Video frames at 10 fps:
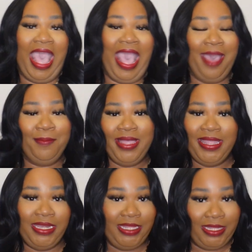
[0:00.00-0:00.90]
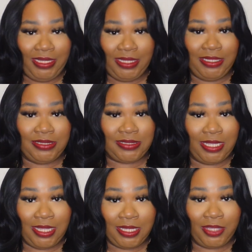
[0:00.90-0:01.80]
gonna need
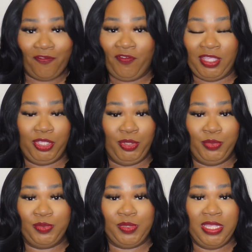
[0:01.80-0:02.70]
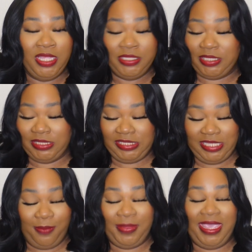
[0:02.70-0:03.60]
for you to
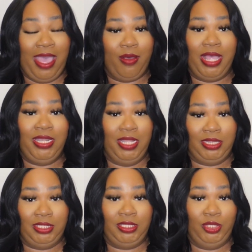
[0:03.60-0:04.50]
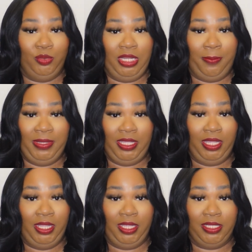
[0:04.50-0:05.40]
send me out another unit
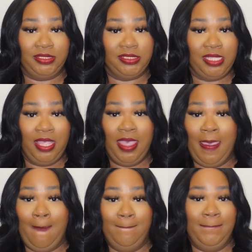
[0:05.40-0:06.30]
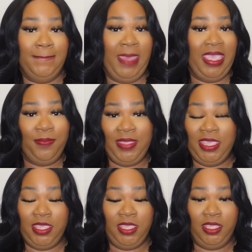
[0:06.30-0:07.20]
because
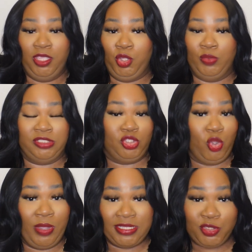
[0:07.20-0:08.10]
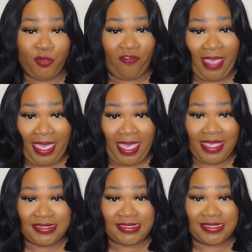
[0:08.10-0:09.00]
maybe you were sewing too
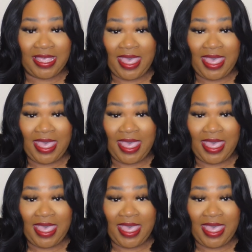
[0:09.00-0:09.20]
fast.